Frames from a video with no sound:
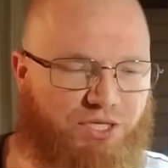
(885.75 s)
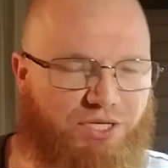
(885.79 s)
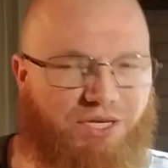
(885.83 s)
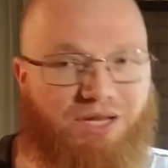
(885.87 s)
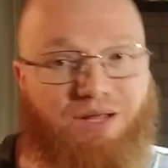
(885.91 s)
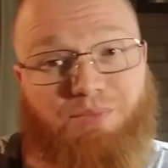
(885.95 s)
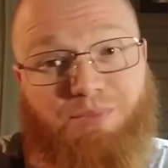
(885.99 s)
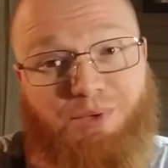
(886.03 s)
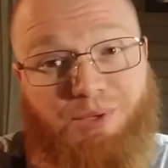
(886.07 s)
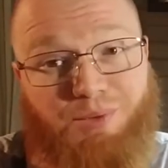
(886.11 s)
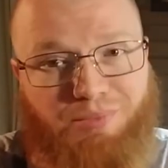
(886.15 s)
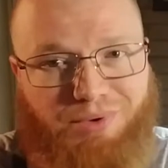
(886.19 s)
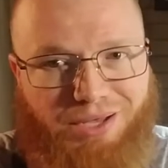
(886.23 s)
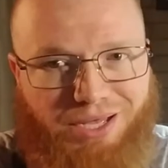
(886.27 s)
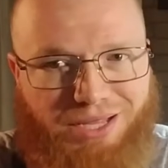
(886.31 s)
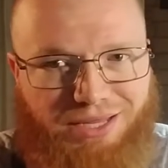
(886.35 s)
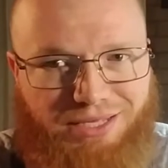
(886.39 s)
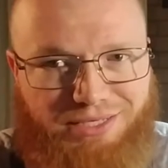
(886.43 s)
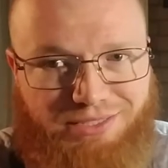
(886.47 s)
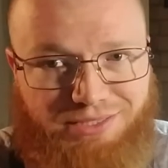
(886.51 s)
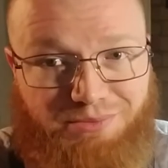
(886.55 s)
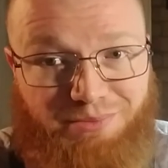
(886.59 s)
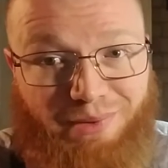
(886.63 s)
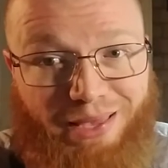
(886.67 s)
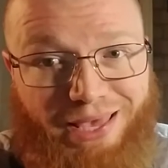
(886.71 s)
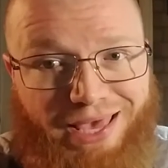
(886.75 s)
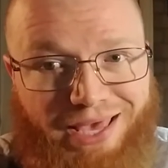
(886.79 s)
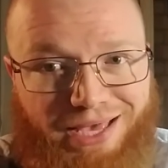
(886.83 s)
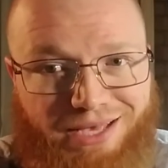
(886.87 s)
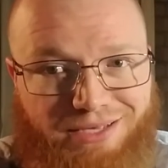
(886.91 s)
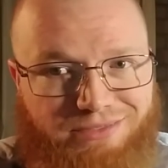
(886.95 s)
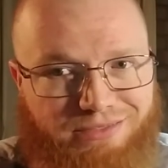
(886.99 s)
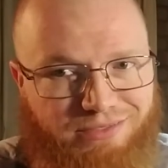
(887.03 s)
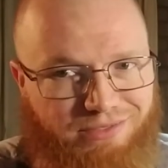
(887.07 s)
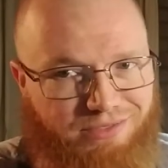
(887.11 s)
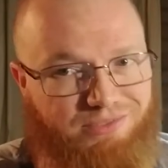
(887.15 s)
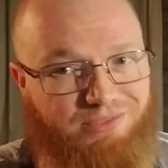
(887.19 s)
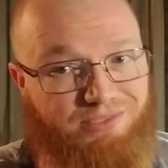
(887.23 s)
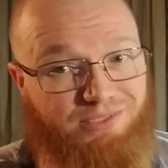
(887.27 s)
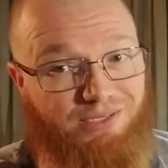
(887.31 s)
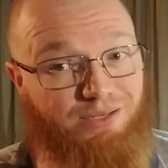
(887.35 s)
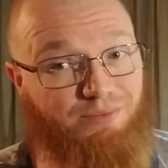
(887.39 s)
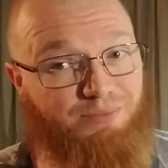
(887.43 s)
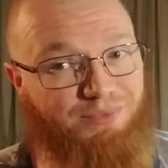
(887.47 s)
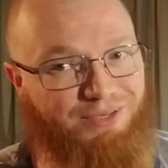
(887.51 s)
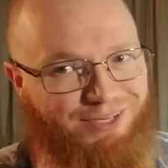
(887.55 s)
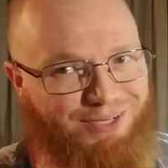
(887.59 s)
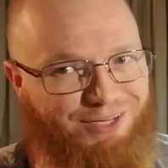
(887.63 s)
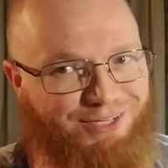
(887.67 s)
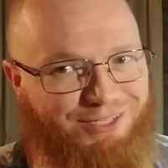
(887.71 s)
And I'm gonna buy like some eggs and it's gonna
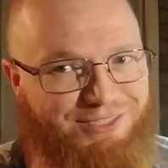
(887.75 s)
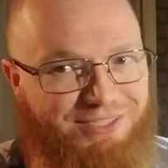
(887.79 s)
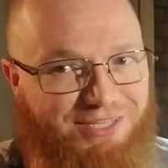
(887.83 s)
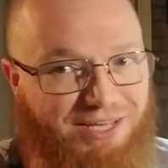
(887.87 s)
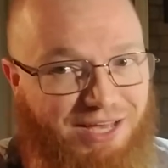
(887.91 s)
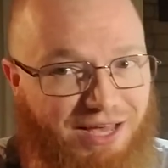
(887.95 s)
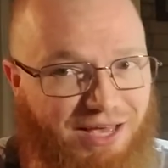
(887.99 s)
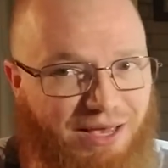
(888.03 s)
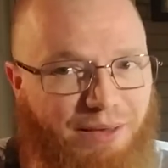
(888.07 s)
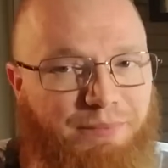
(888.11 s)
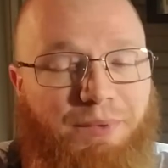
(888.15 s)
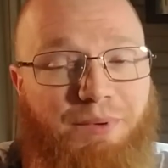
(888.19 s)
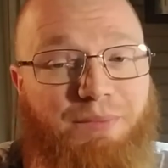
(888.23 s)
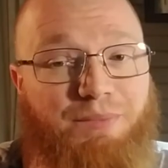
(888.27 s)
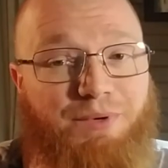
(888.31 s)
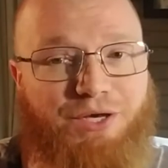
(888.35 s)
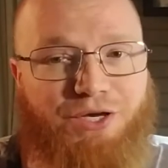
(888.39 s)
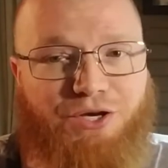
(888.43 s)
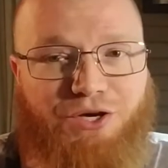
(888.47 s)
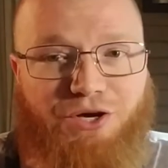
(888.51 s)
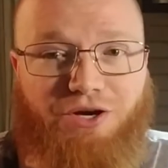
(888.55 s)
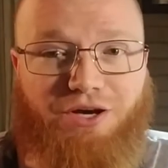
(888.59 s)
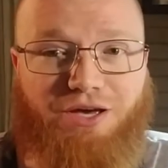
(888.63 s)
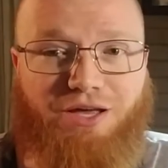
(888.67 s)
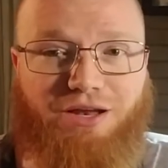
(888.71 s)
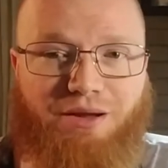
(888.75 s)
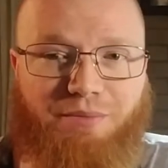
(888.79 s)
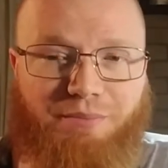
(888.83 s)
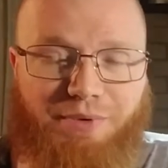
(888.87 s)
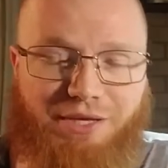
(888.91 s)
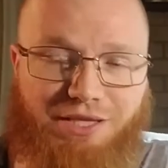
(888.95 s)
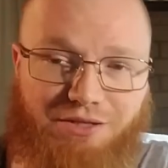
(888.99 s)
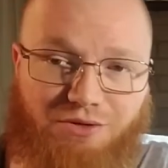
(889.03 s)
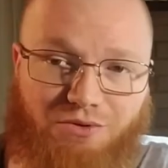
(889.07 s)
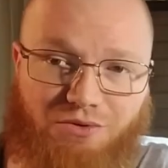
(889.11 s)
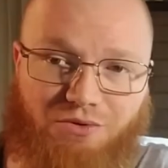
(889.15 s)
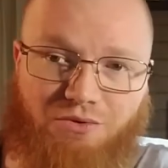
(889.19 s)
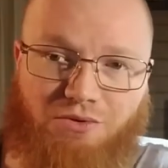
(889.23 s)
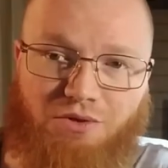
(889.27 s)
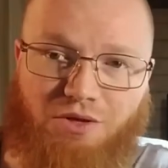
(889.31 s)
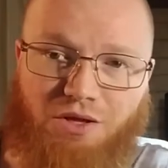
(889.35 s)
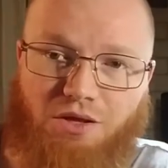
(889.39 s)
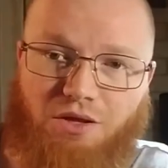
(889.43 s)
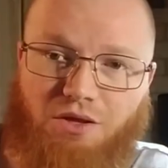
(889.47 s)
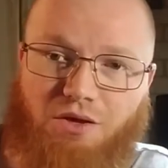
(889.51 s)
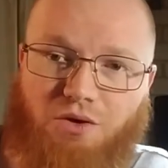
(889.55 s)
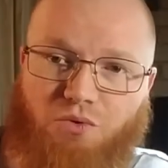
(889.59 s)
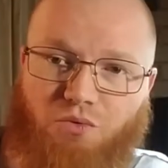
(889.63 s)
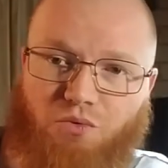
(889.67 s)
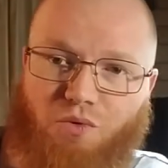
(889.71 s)
be a good time. I'm gonna cook it on my little
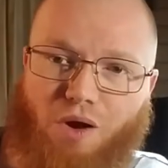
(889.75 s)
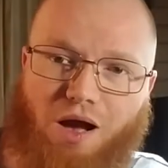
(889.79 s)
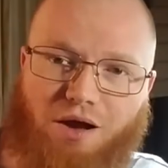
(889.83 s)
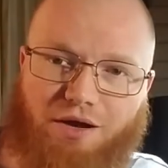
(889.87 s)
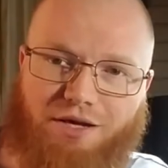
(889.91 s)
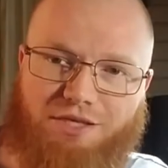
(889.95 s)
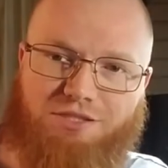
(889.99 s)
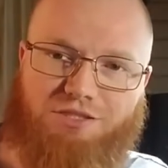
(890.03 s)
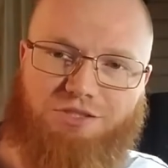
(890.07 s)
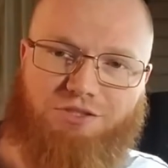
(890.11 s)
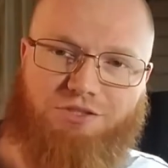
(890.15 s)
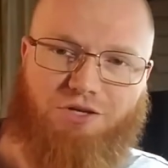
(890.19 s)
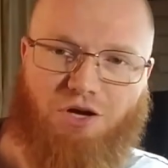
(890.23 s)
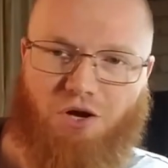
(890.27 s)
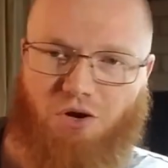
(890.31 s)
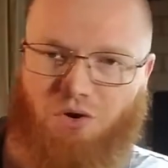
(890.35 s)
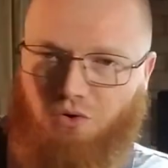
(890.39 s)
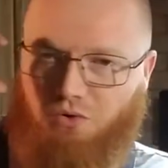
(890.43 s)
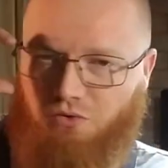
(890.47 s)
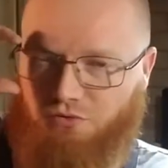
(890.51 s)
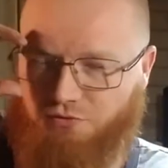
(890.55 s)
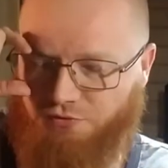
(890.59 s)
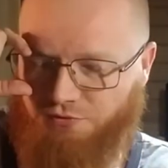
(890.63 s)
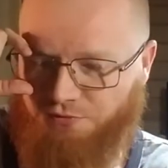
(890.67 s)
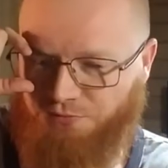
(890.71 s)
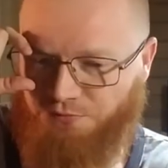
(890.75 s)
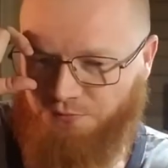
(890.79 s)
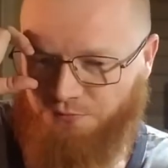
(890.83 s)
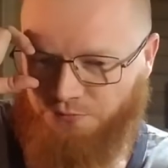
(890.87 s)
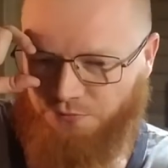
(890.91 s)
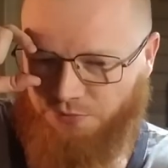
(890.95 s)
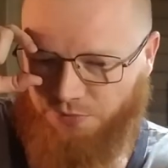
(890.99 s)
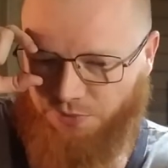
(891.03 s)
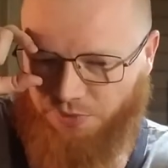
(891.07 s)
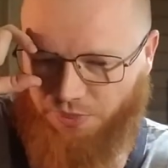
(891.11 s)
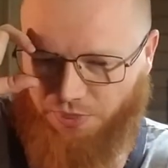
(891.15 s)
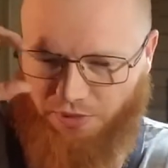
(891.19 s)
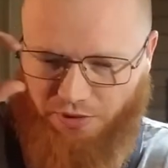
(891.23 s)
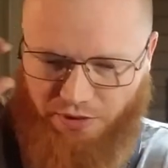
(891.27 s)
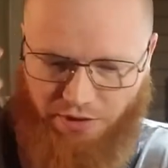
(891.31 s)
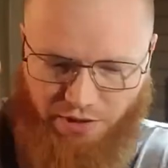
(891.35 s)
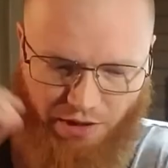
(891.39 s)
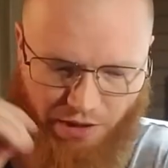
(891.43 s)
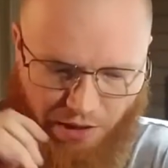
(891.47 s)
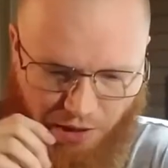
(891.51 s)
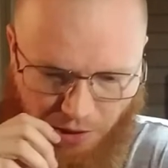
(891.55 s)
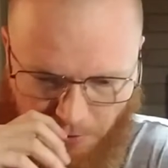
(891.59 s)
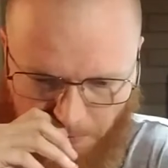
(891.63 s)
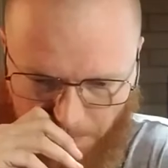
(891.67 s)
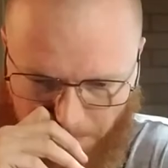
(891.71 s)
rocket stove,
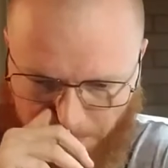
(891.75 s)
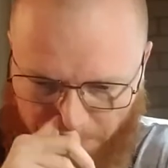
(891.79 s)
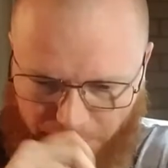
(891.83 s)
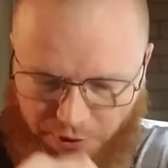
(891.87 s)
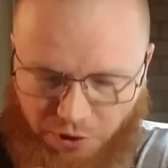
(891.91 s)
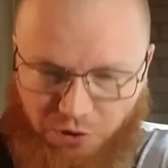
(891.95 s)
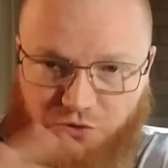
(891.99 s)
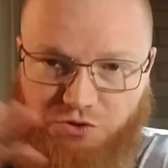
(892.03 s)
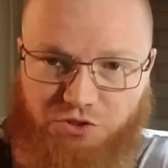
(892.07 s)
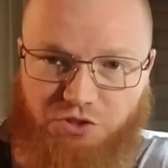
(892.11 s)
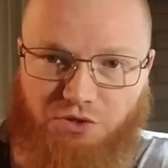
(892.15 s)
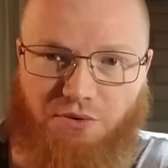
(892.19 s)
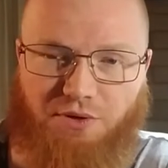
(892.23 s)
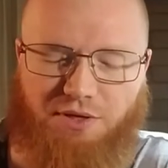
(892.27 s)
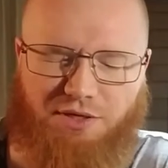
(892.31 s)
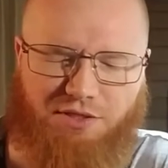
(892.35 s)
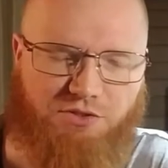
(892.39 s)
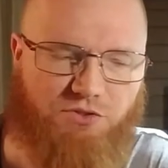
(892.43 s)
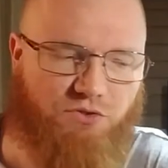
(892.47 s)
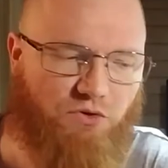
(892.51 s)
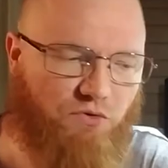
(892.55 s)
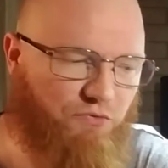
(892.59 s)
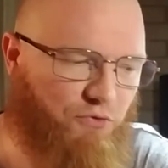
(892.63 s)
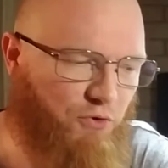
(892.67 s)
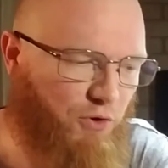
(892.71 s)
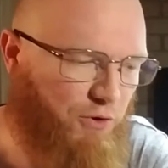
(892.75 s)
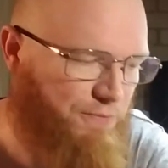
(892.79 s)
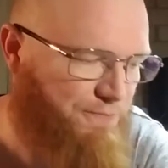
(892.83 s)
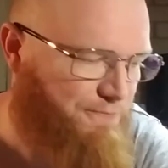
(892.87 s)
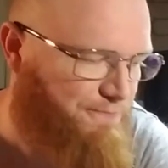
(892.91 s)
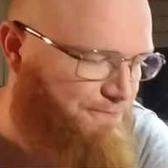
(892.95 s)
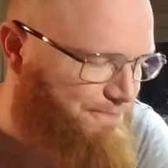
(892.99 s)
you know, so on and so forth.